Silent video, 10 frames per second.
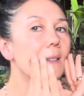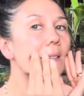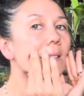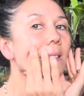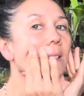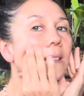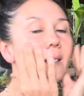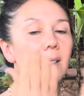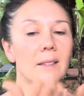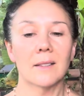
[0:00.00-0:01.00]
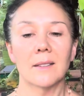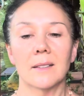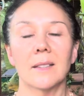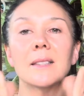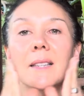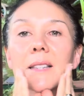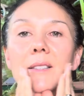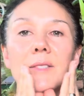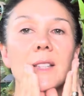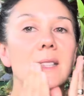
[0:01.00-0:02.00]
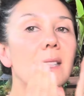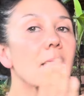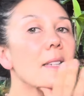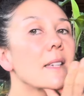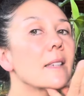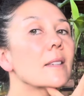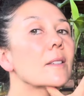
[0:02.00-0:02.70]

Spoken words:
the index finger and